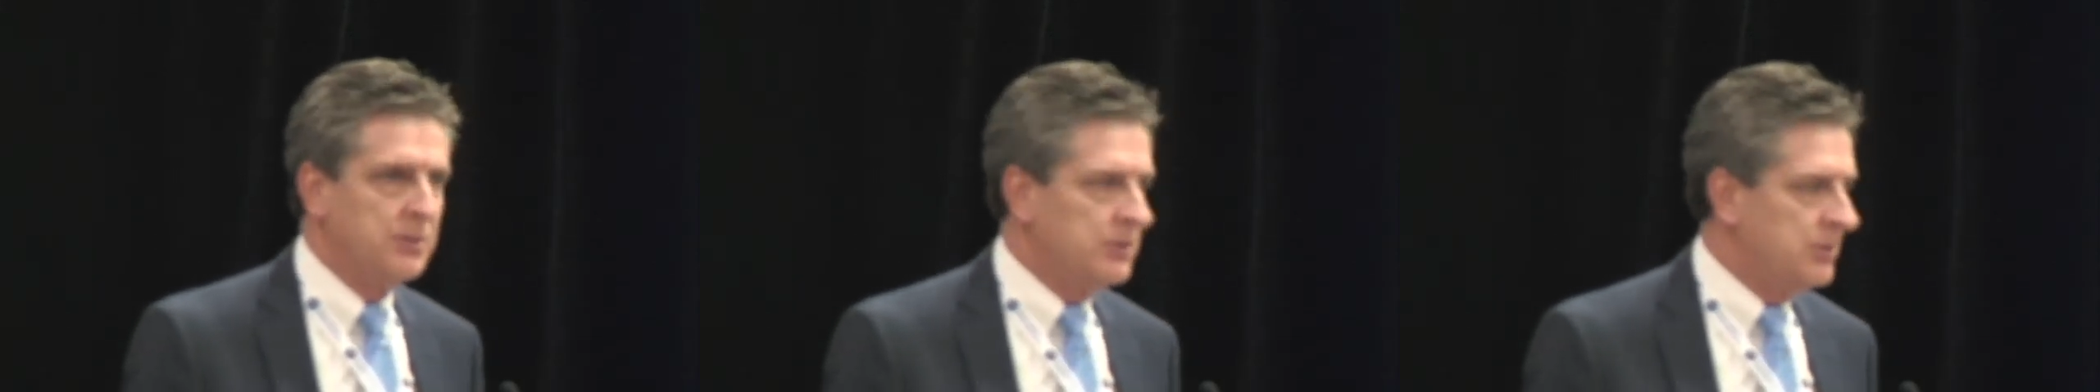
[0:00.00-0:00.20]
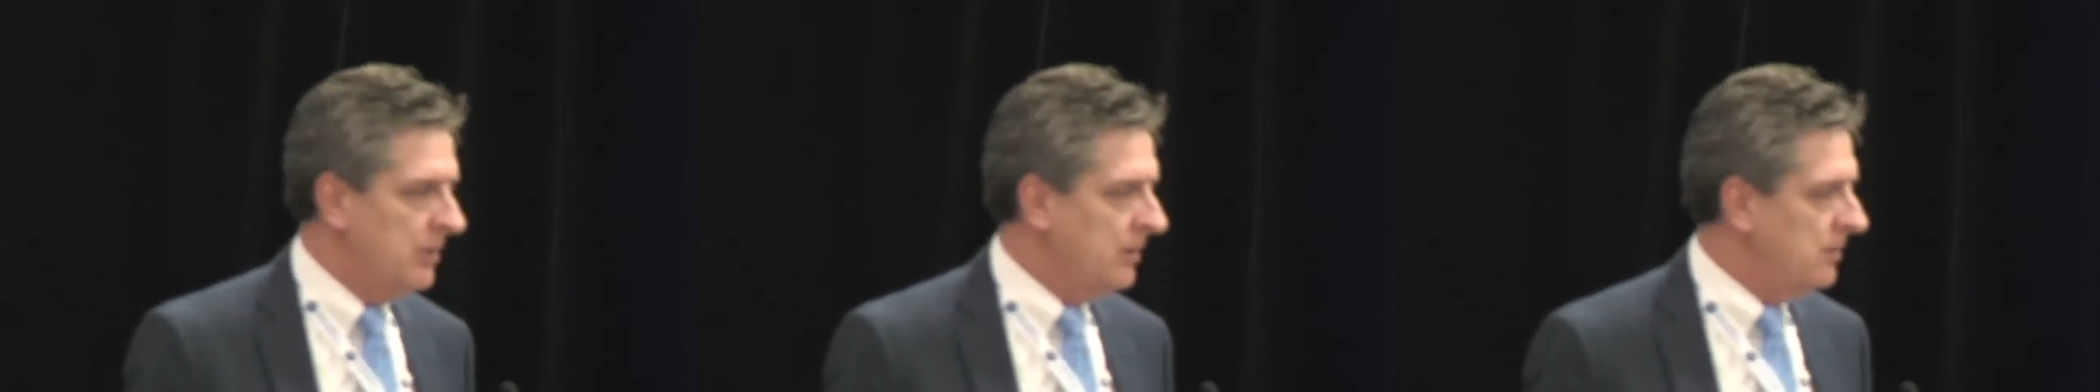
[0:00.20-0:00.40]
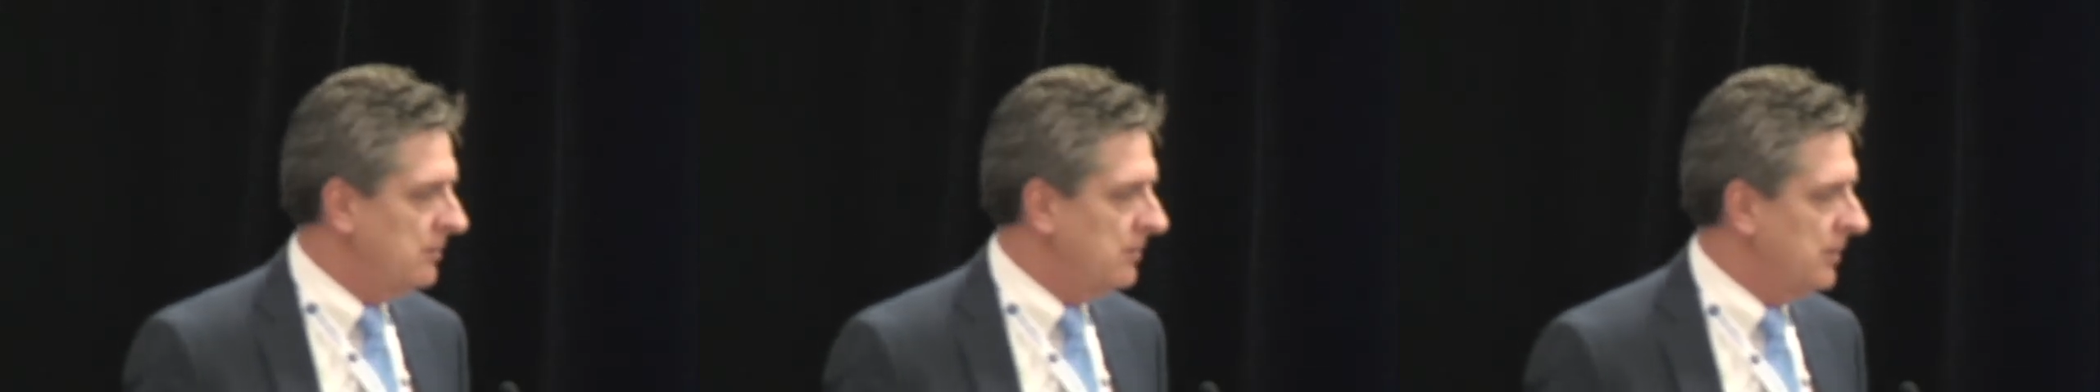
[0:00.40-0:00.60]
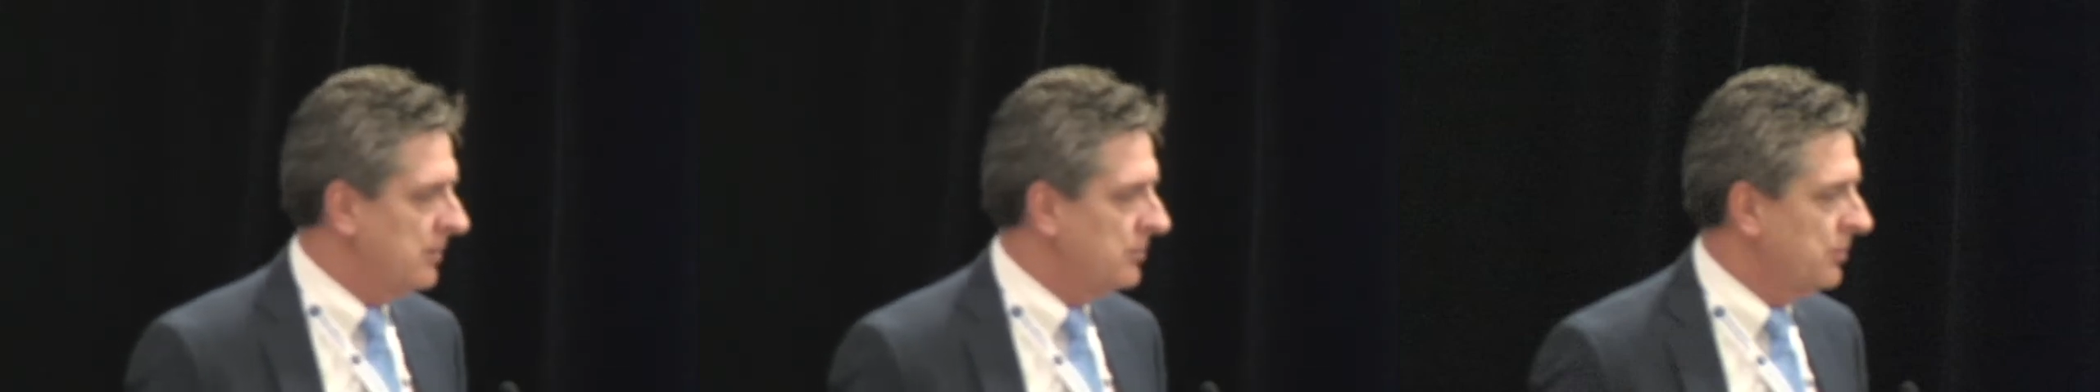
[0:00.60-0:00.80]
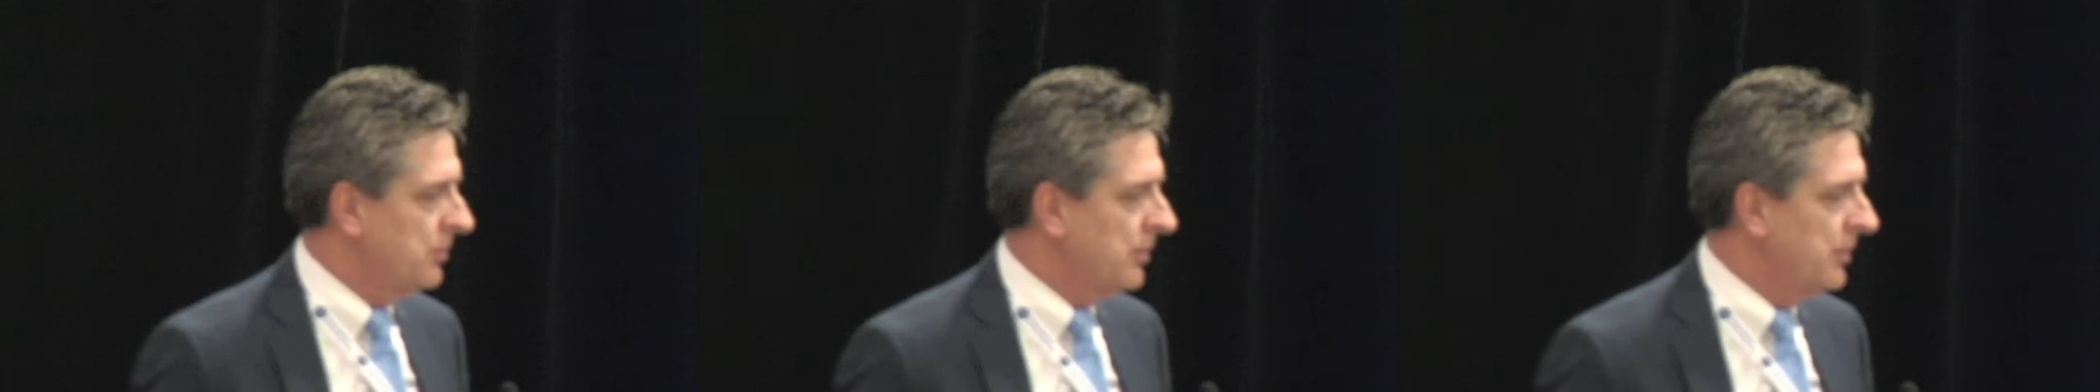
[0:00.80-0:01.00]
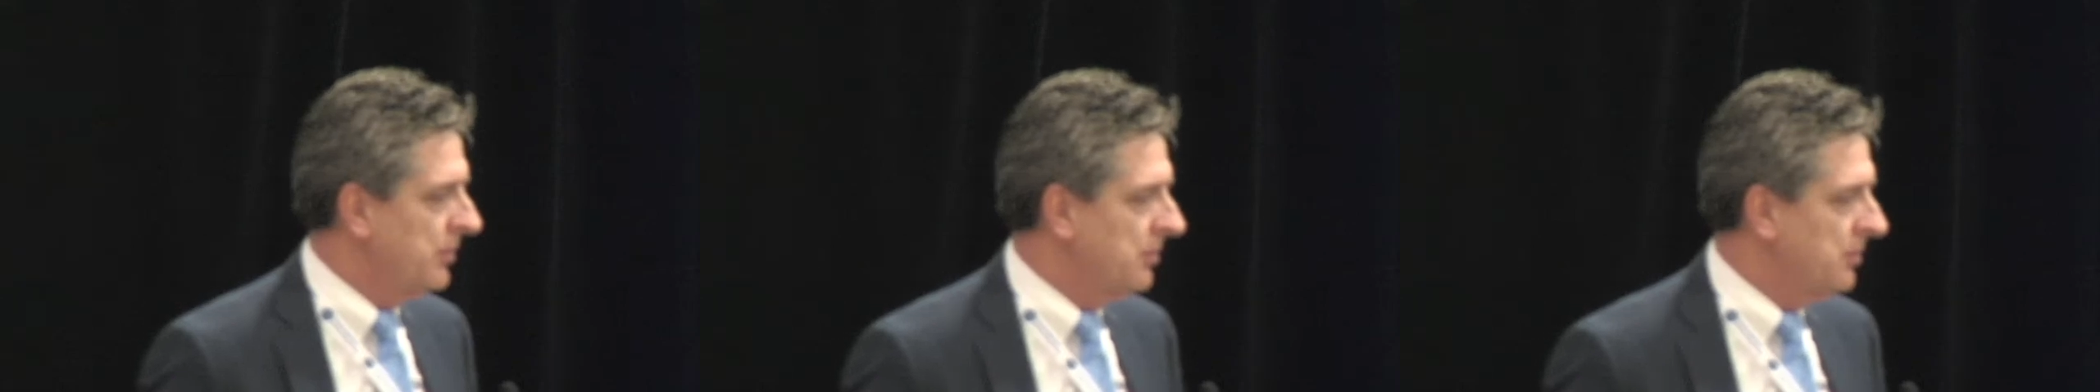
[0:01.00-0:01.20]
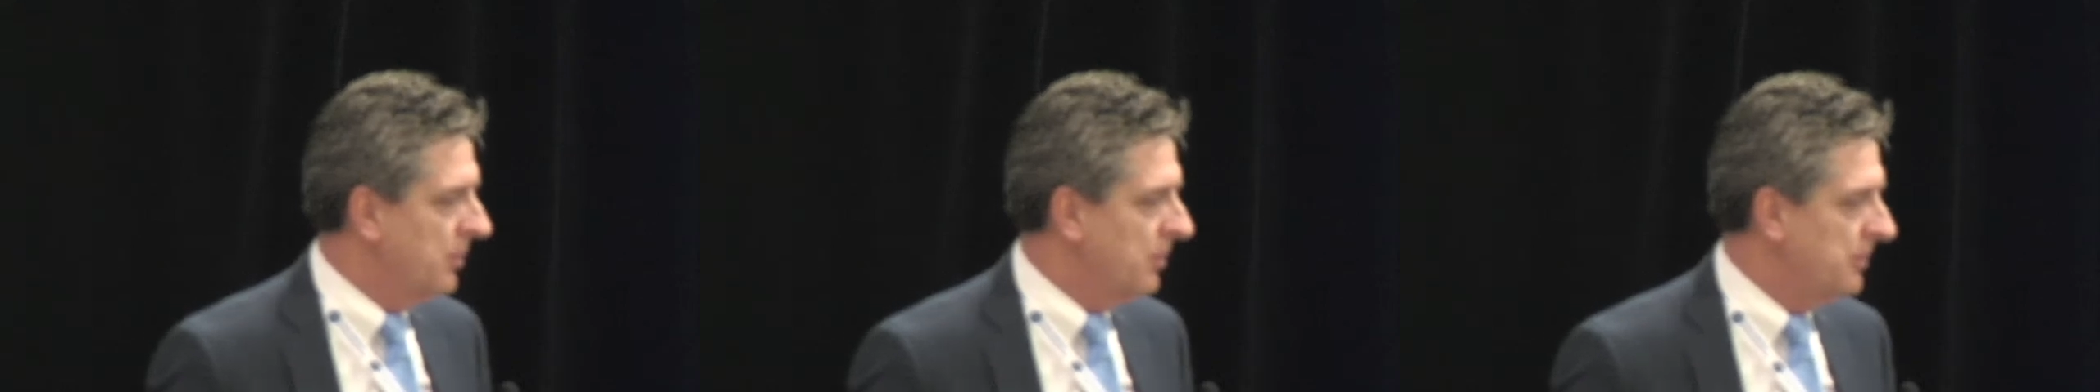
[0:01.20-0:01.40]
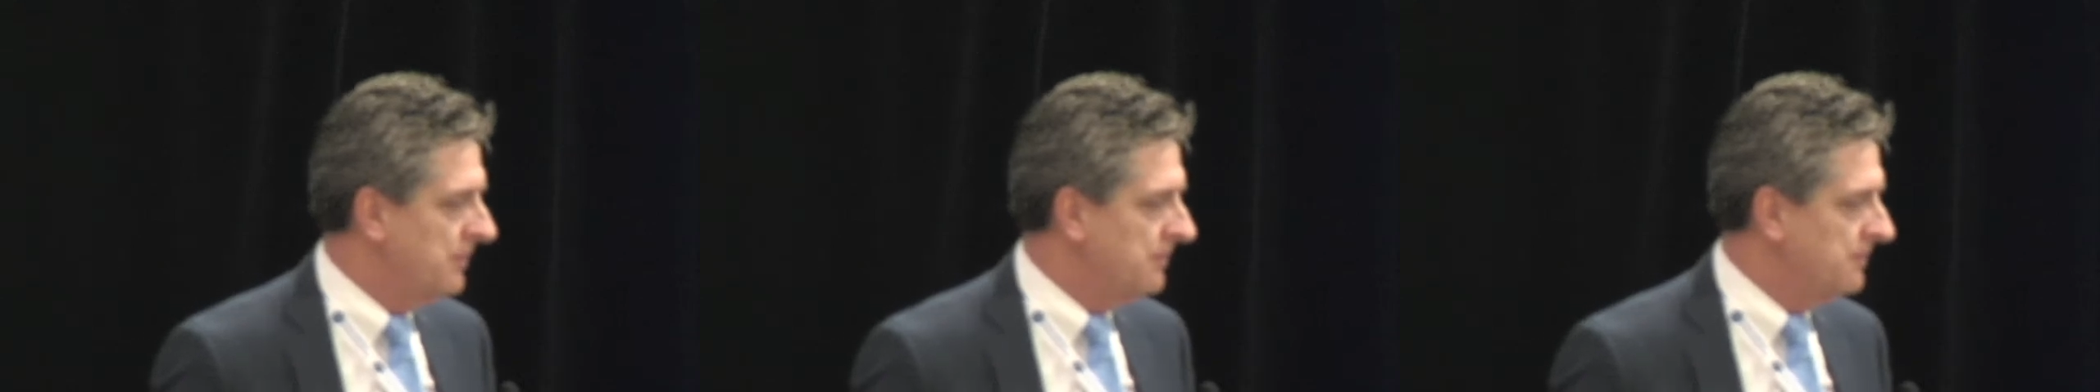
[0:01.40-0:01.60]
which I'll show you here in a
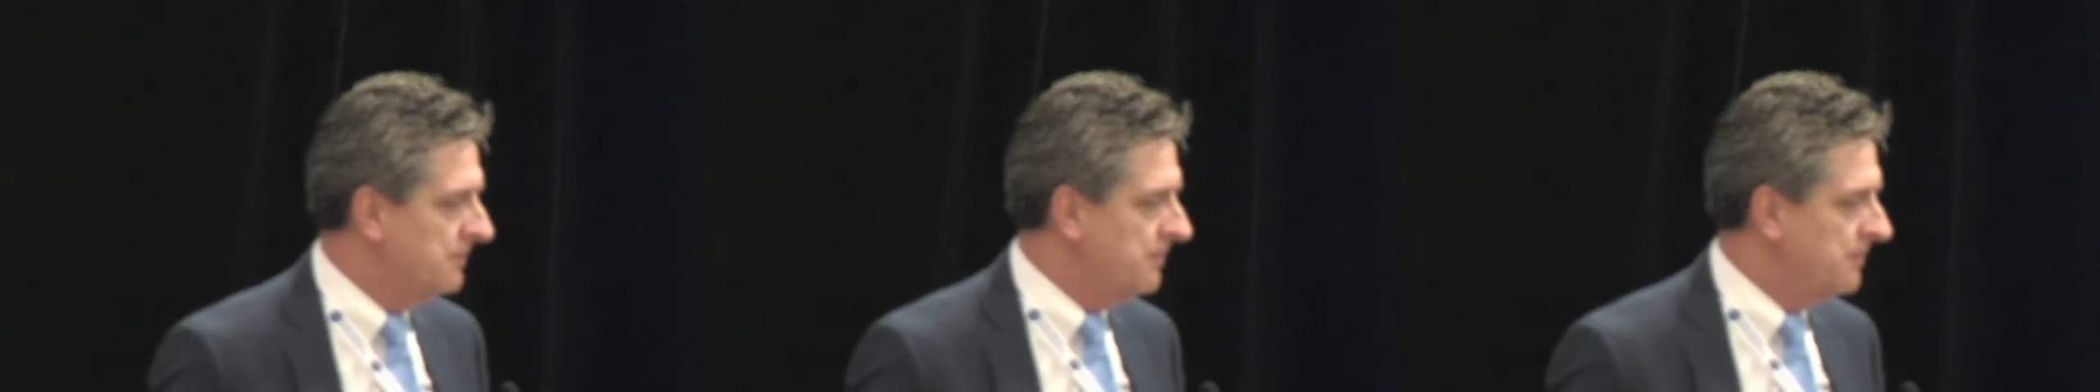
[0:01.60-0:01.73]
moment.